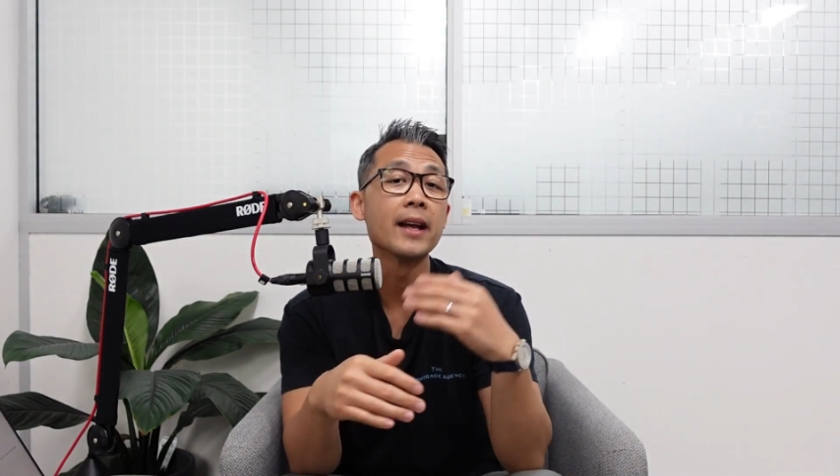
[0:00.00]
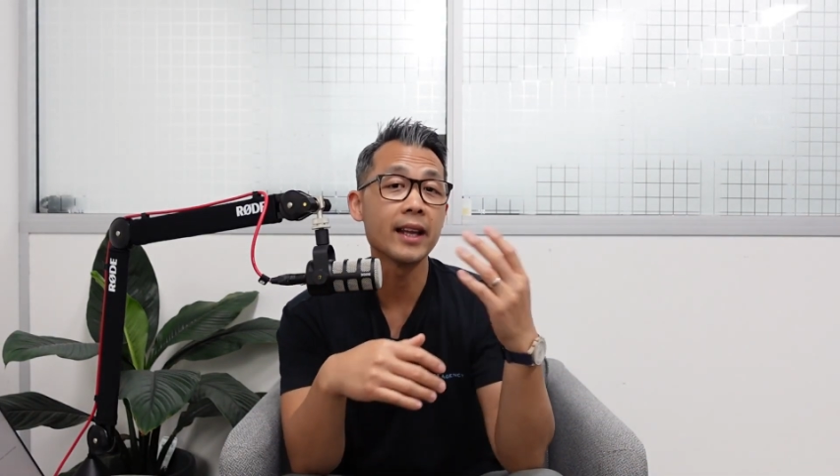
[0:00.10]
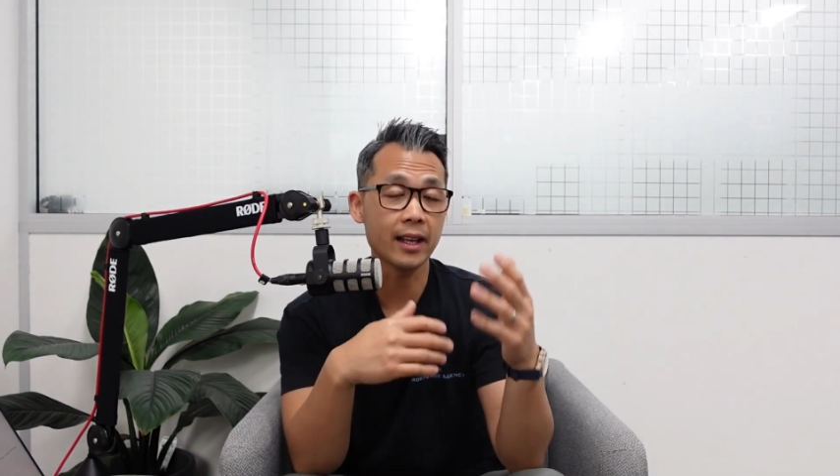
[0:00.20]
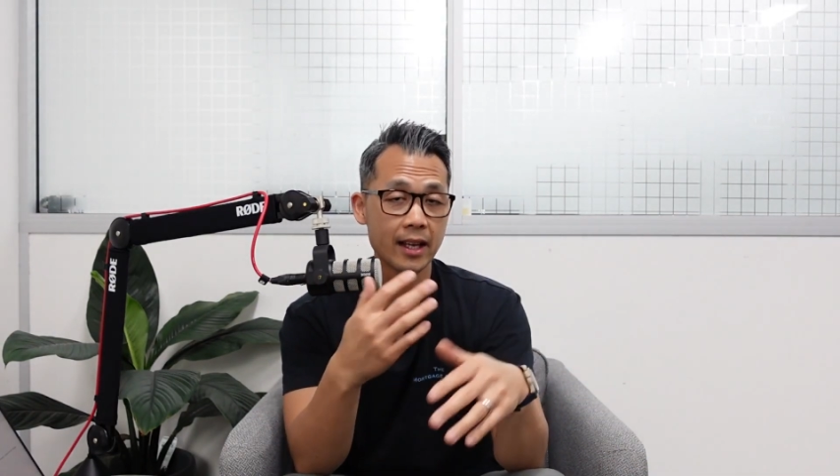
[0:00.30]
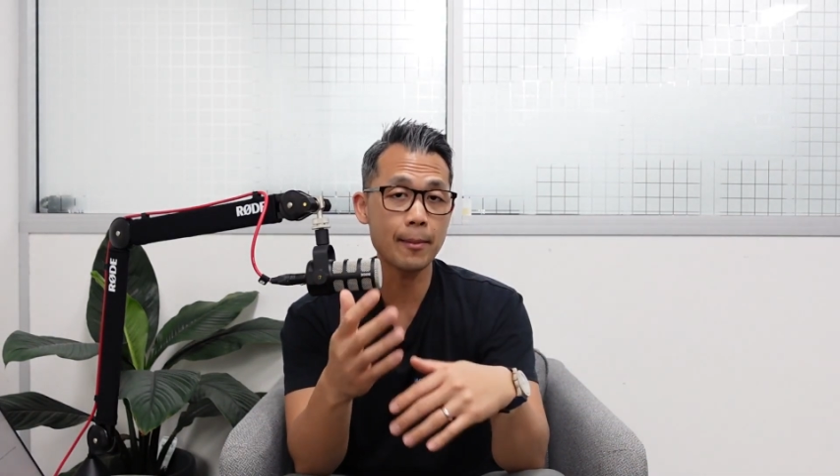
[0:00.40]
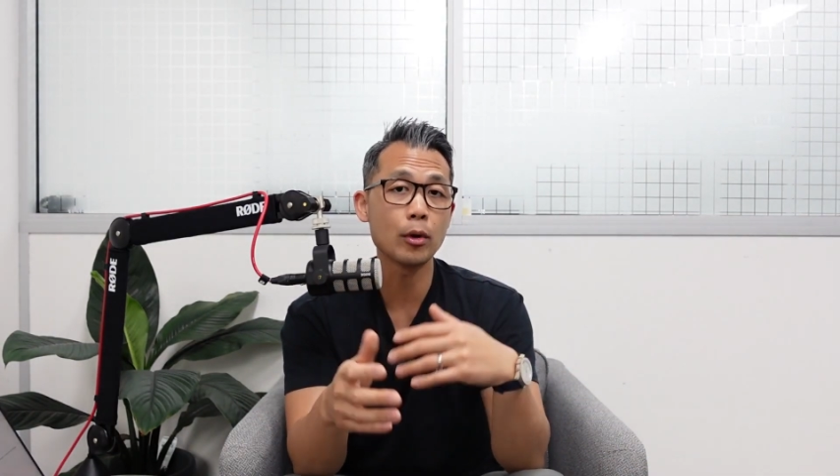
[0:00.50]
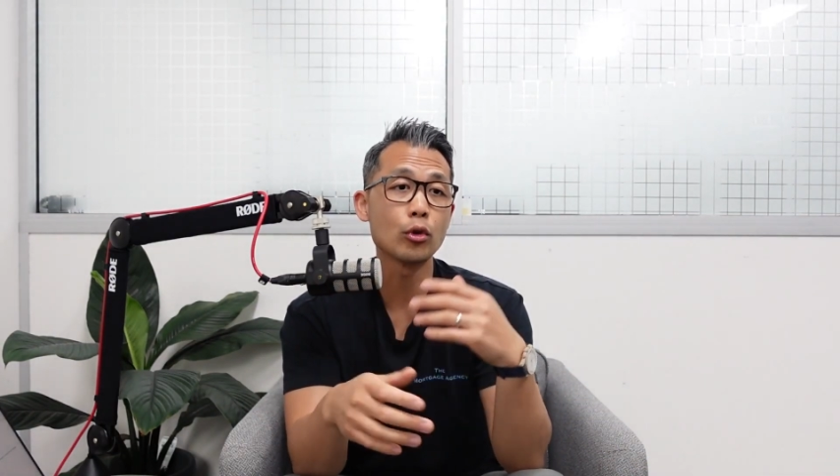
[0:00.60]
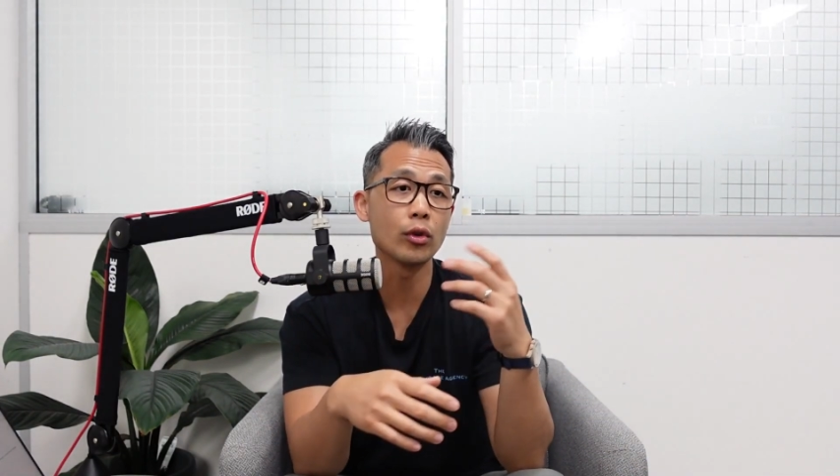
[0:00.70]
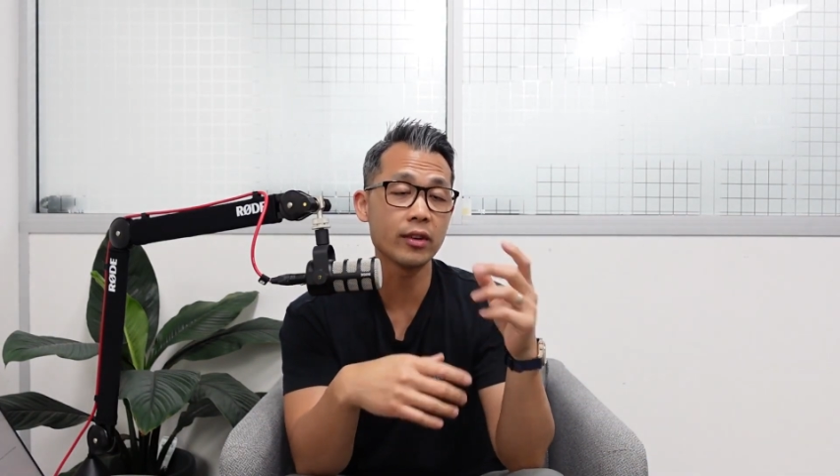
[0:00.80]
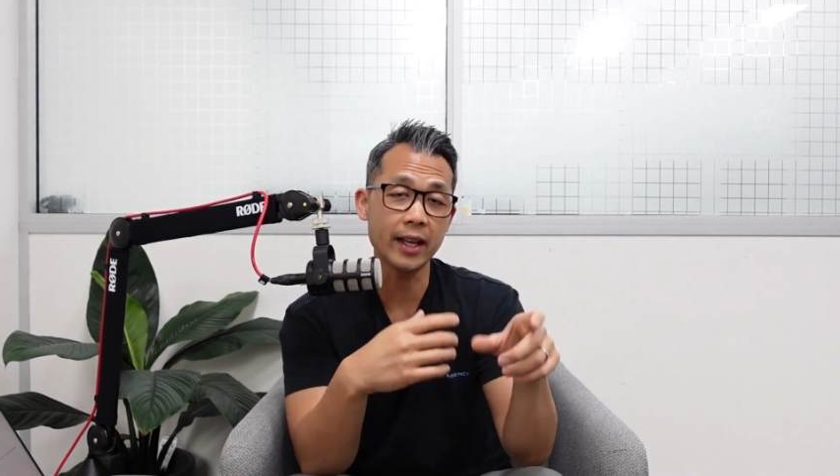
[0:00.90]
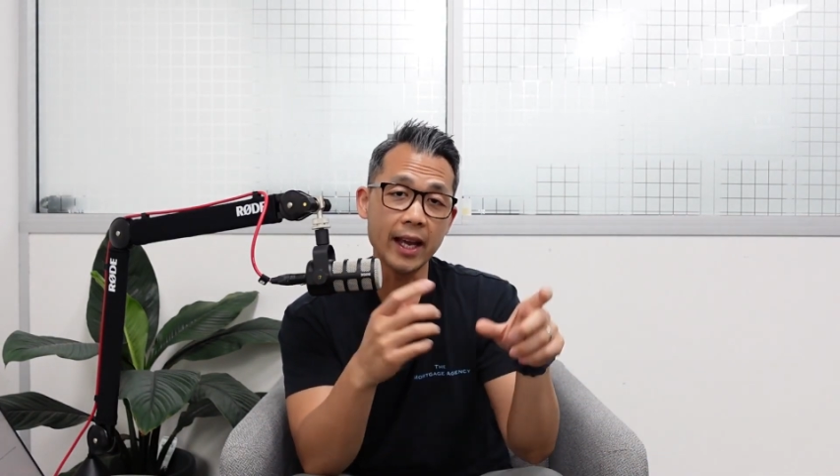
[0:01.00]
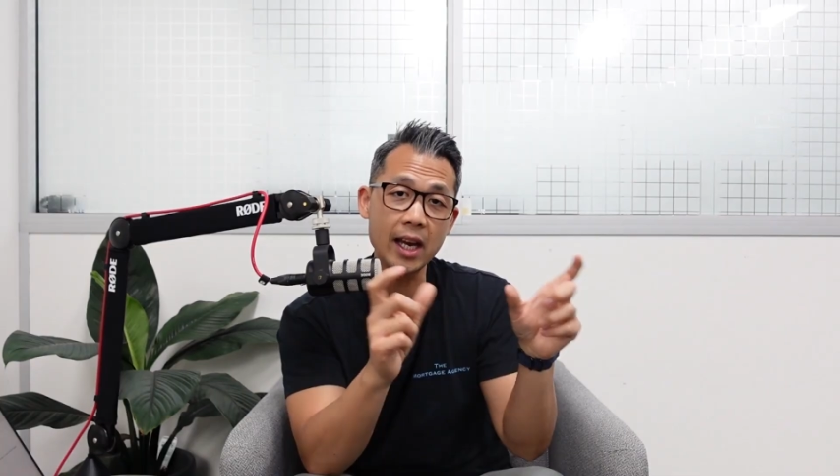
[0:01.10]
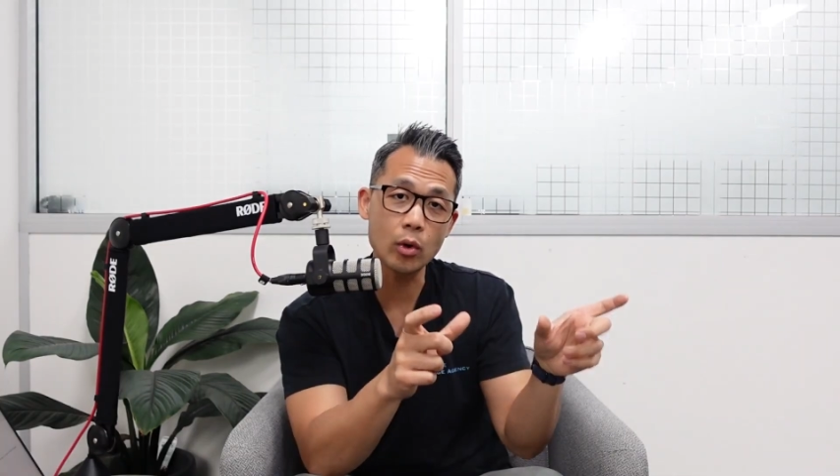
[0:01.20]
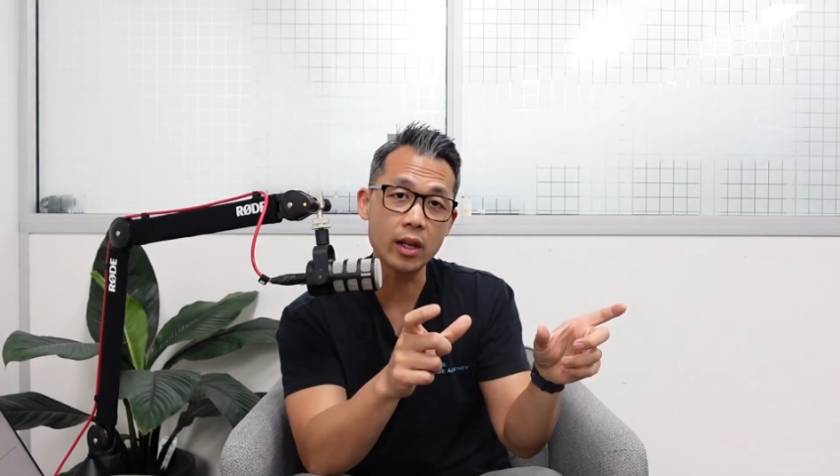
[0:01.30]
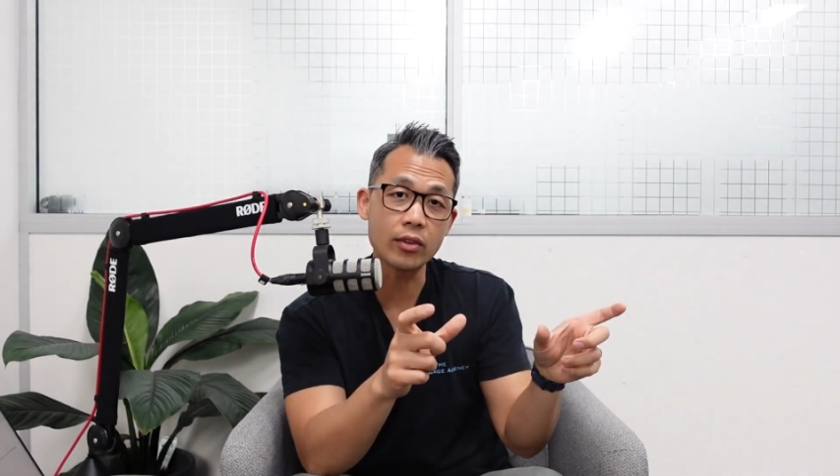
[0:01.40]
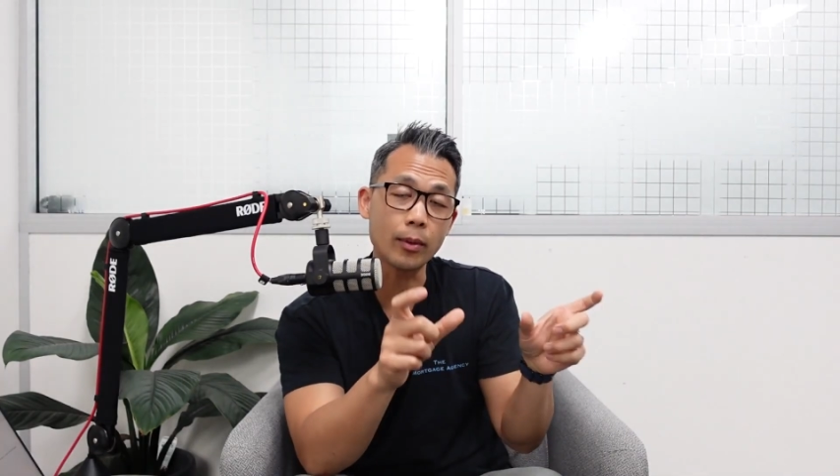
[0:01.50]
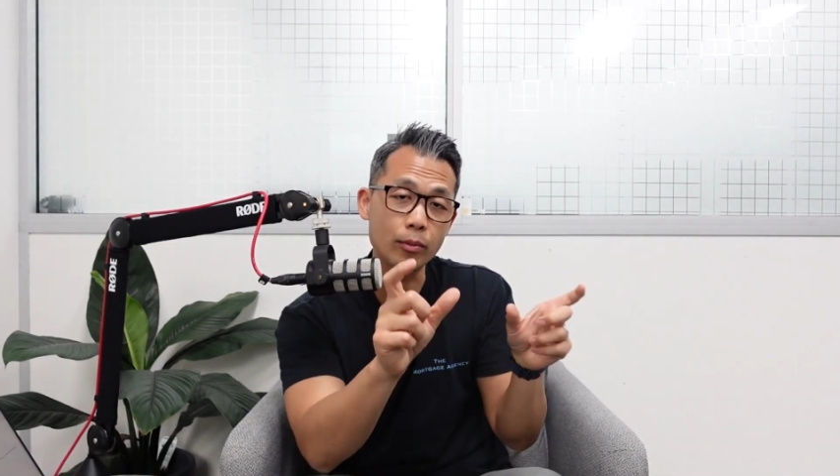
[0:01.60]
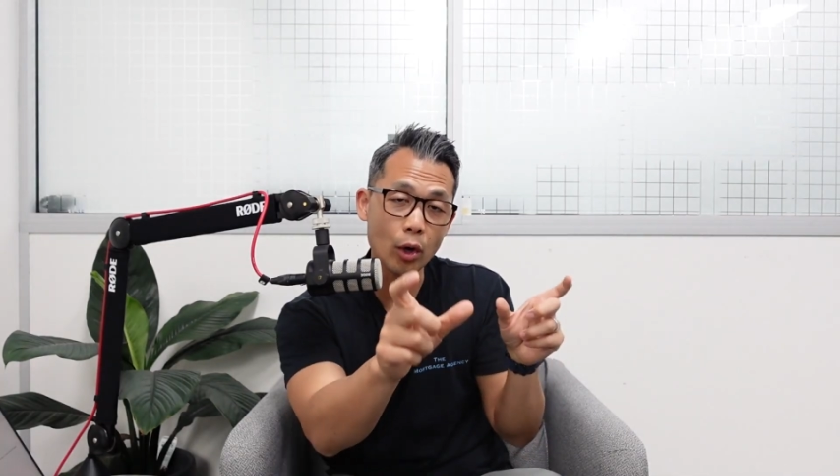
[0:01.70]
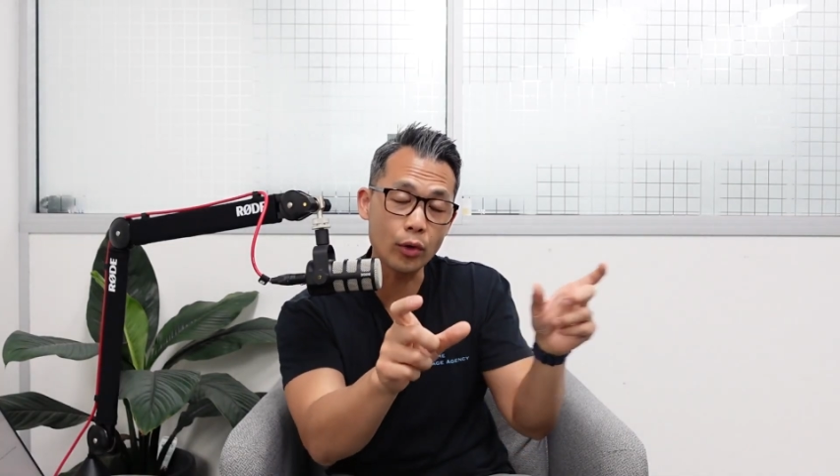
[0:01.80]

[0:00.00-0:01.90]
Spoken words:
they can keep on using the equities from